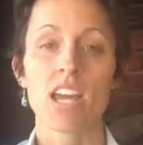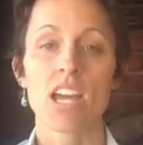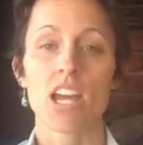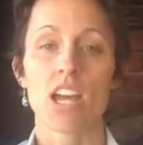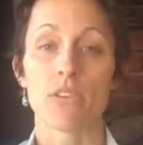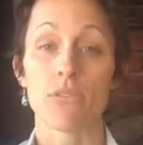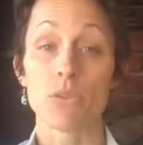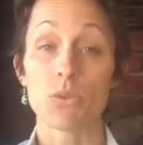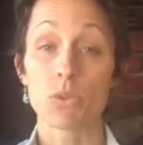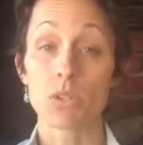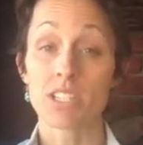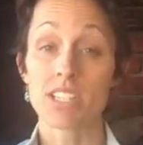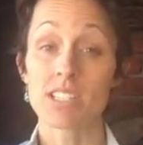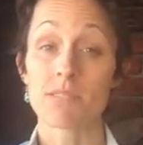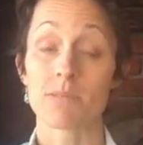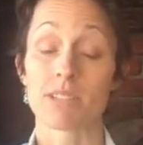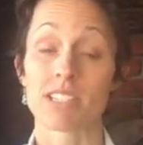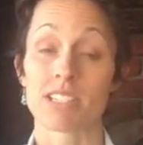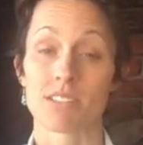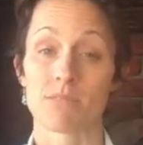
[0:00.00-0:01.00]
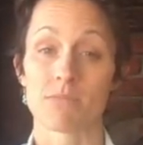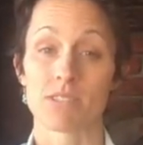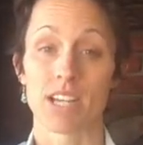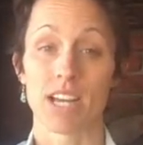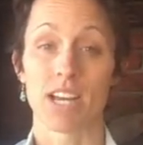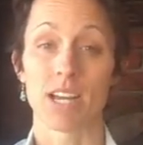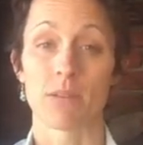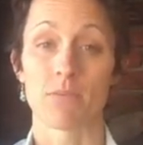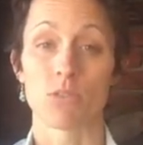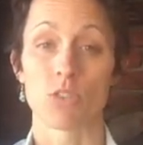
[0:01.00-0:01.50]
If you can spend some
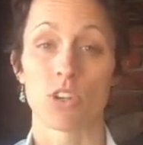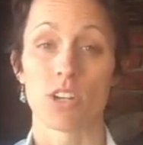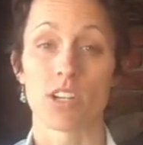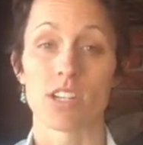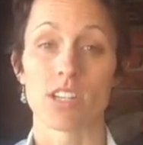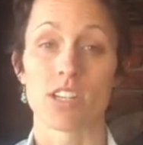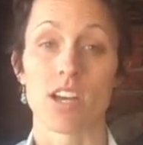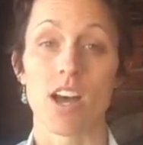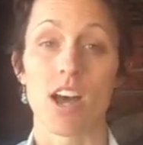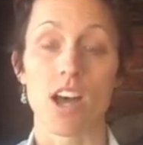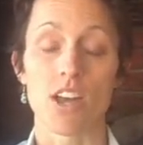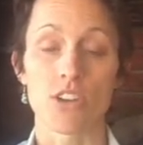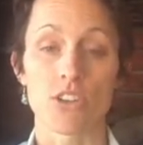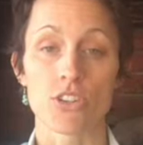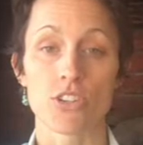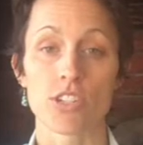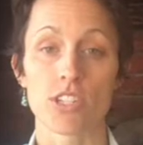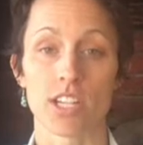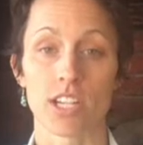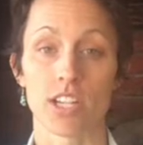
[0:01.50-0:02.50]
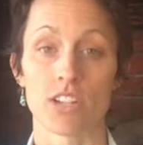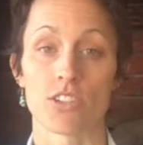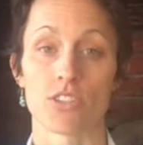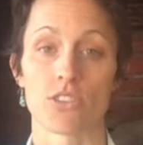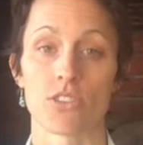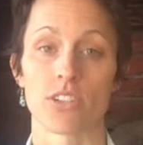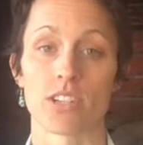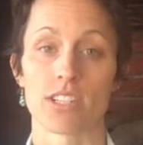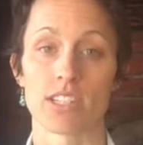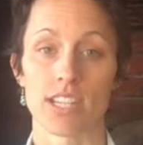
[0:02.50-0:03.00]
time trying to understand your
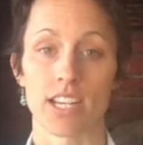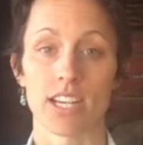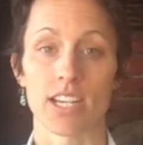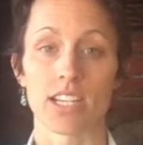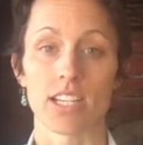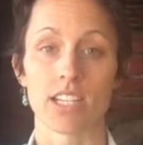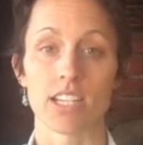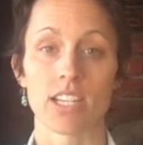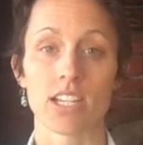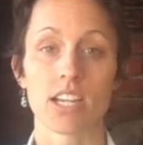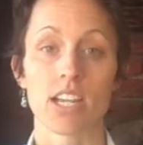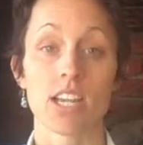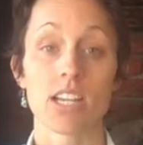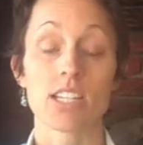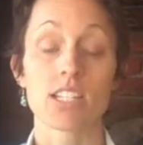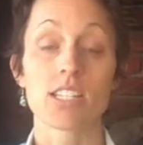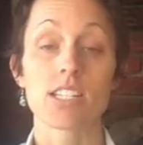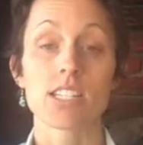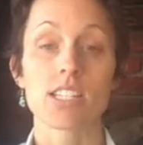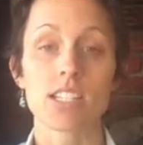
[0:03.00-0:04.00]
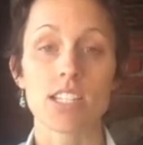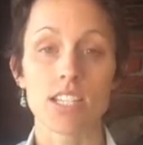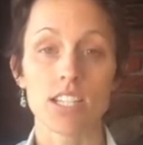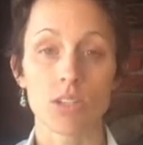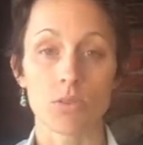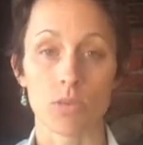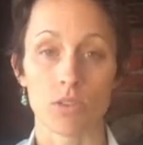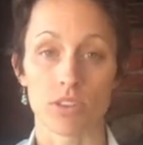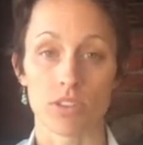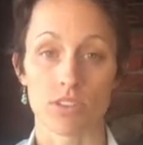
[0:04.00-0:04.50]
anxiety, sitting
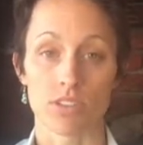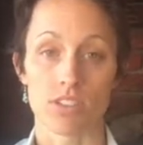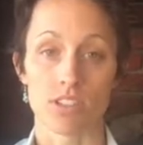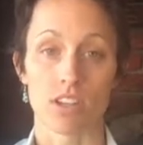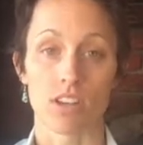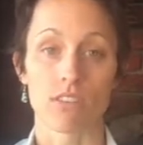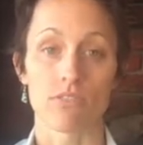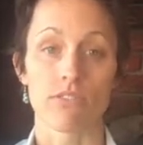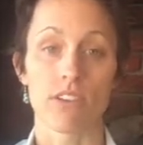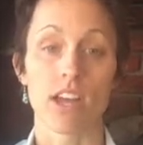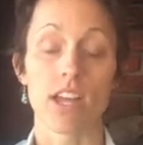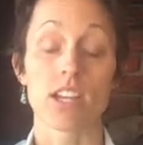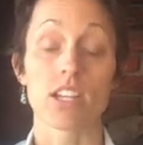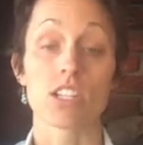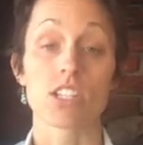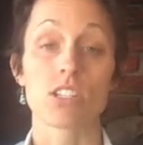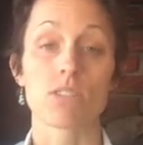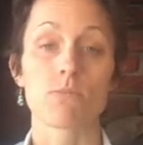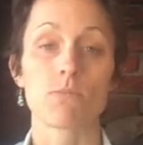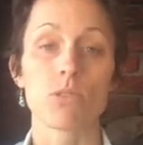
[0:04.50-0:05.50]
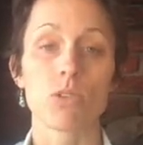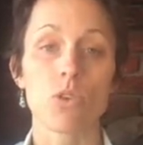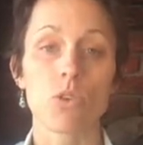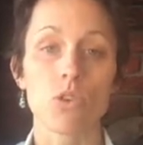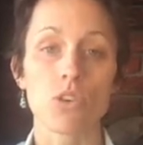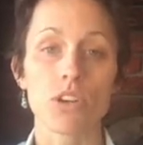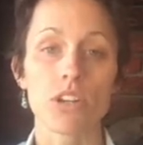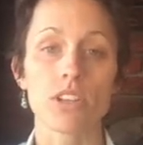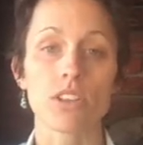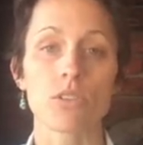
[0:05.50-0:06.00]
with yourself and
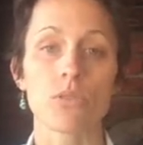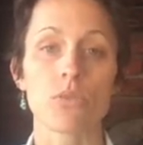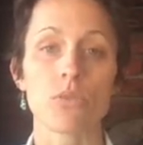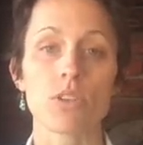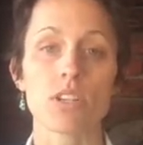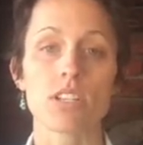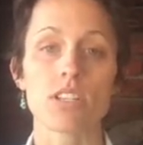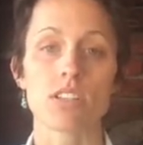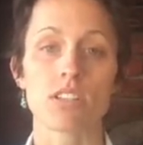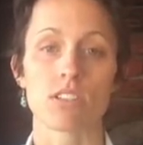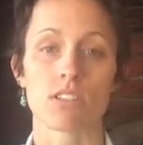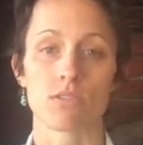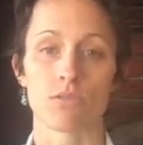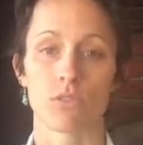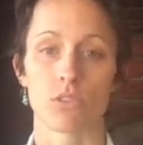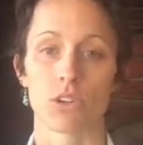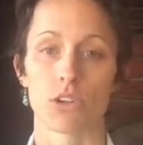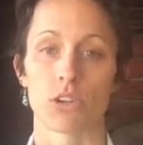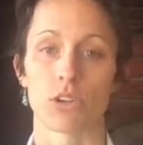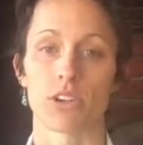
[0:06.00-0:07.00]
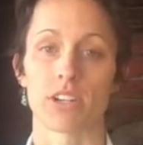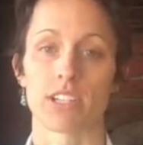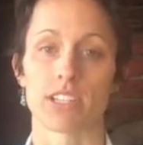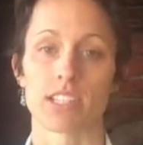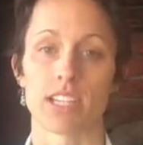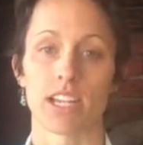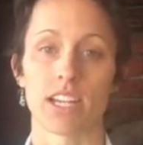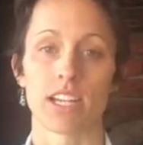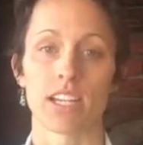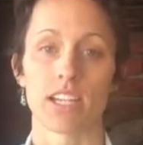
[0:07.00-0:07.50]
exploring the reasons for your
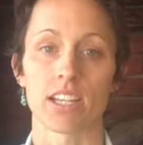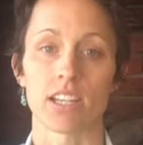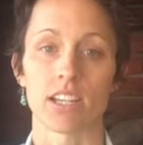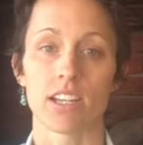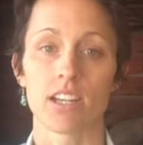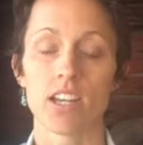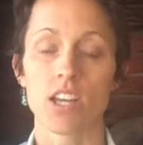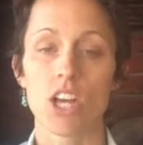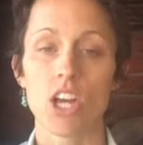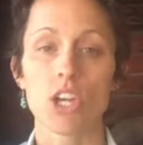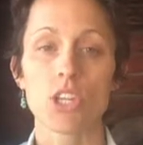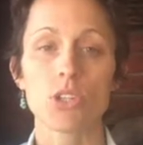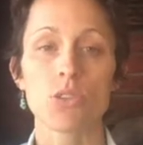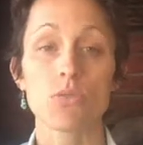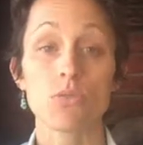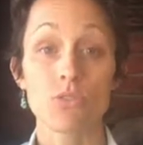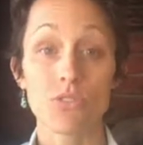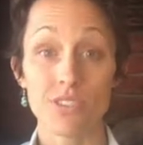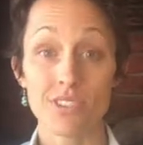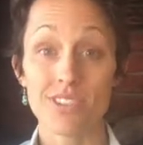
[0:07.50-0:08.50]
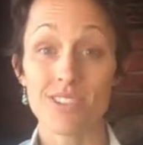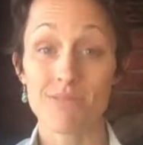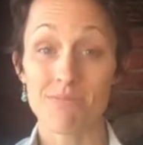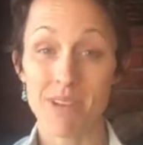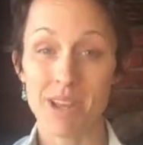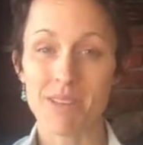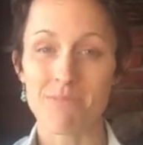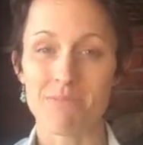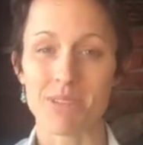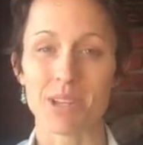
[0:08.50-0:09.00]
anxiety, you just
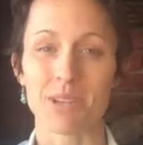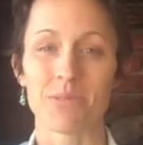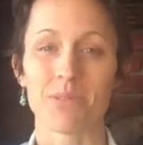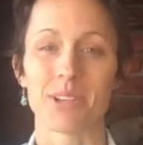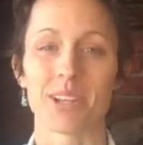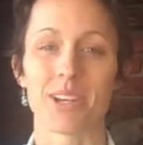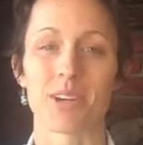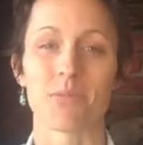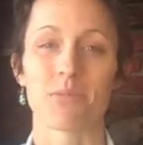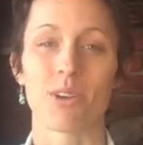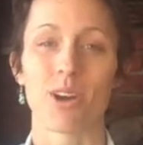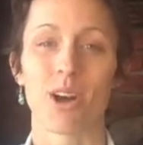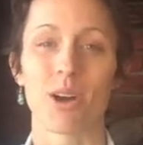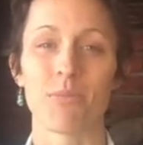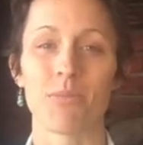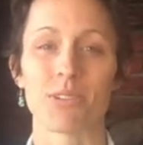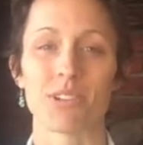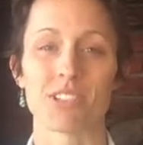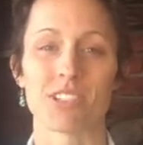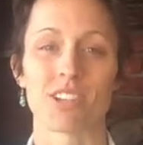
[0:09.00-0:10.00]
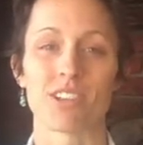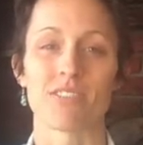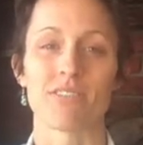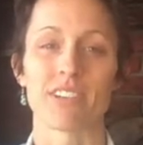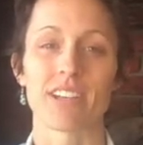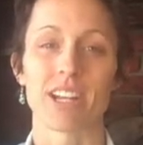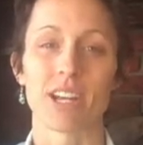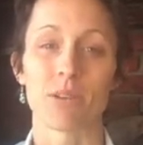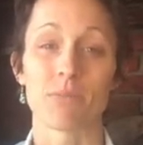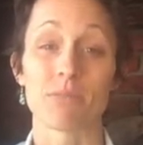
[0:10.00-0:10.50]
might be able to help calm yourself
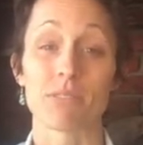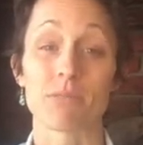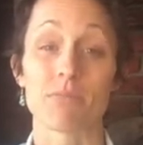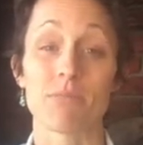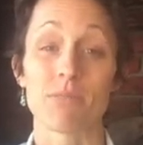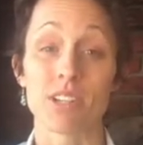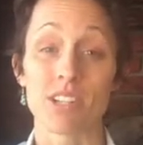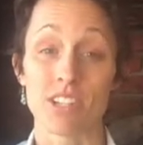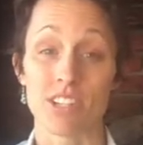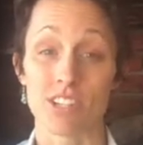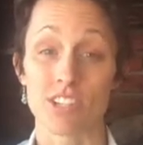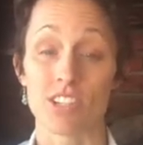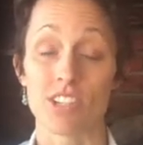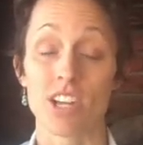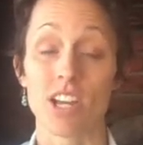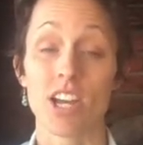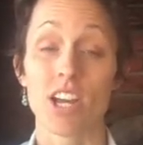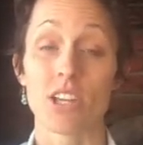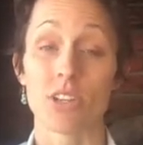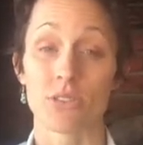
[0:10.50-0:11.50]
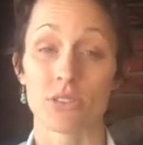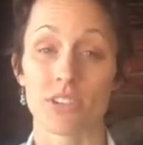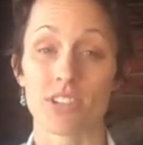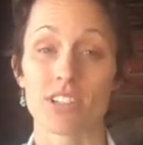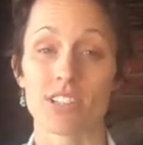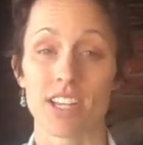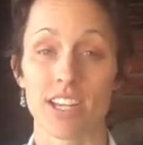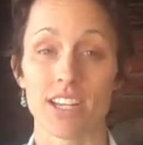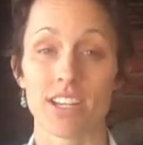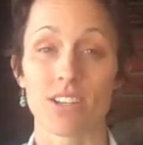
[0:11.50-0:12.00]
and help diminish your
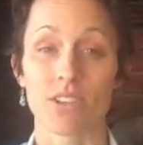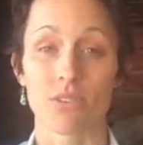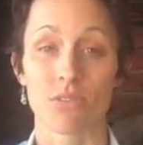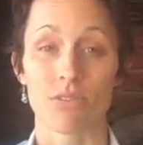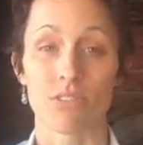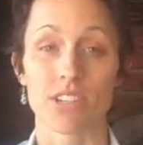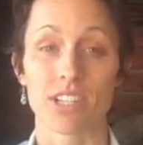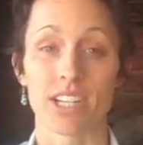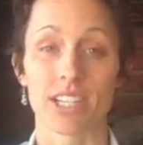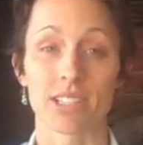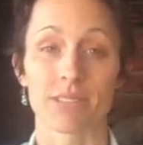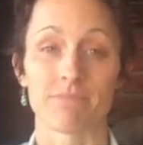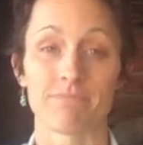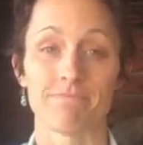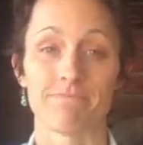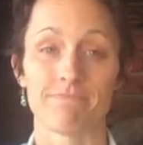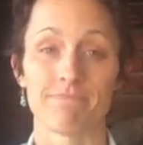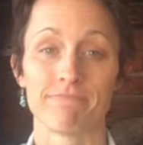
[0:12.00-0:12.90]
anxiety over time.